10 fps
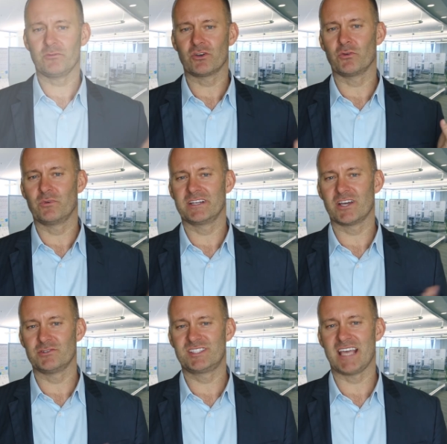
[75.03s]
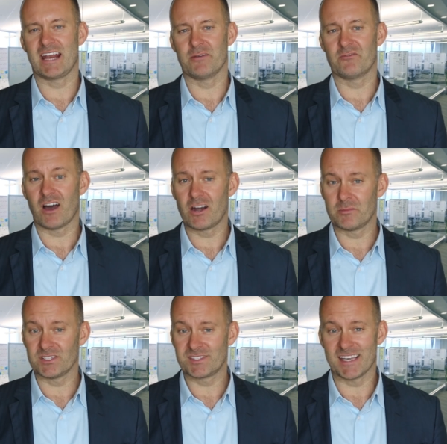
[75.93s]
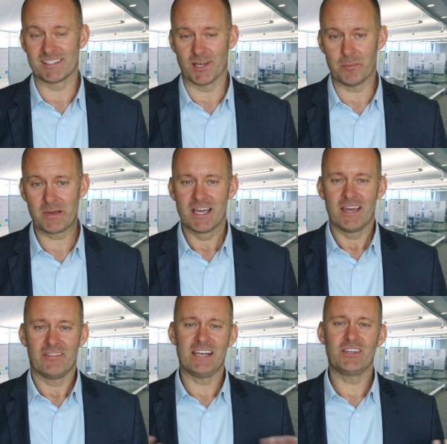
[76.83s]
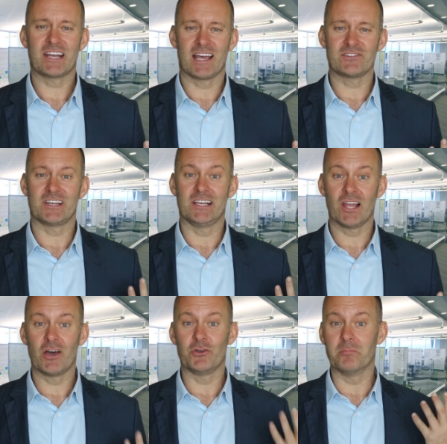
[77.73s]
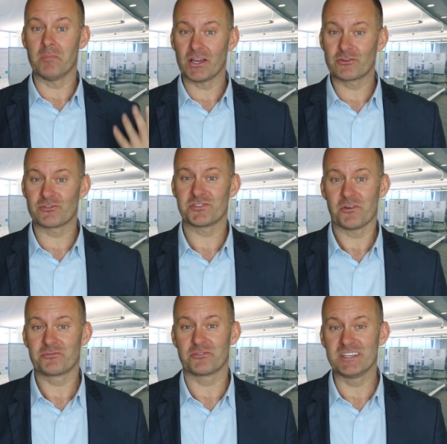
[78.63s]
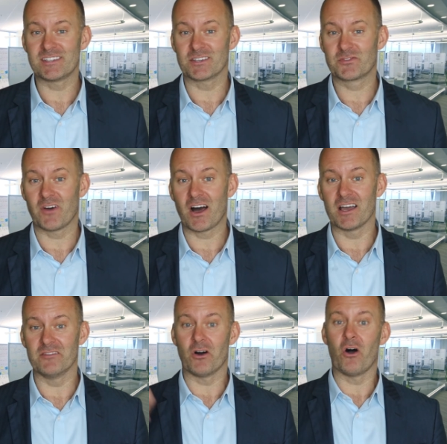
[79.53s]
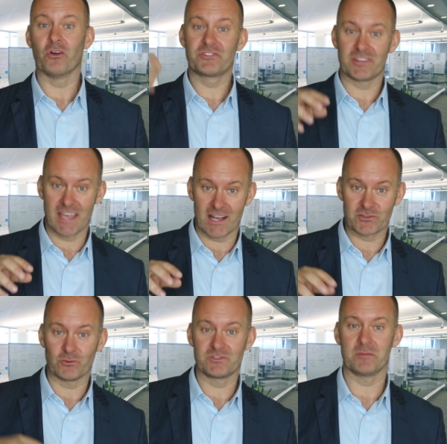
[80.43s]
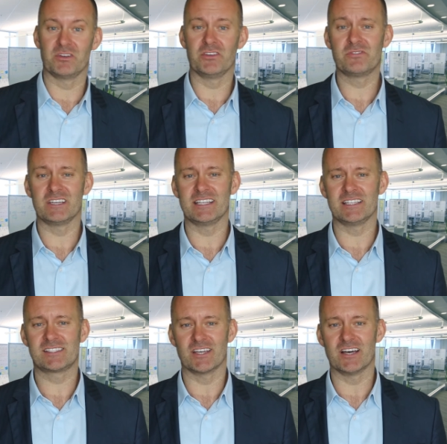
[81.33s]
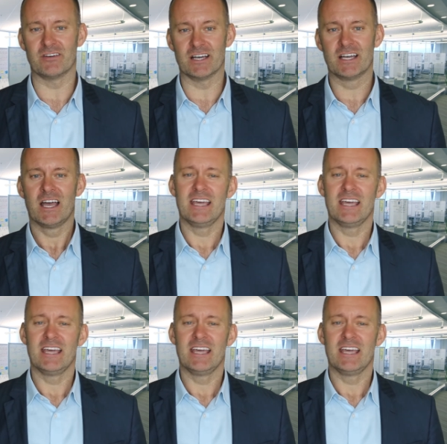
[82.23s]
you've got the Windows 10 environment set up, then you can actually load Microsoft 365 onto the actual WVD server.